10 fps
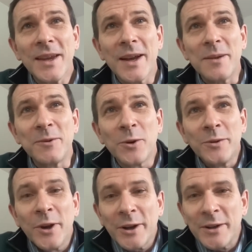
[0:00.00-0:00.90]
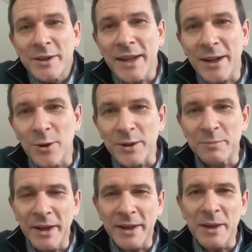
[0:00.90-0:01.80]
not only does that
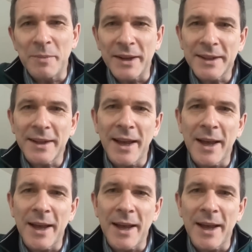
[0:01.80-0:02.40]
cost money, but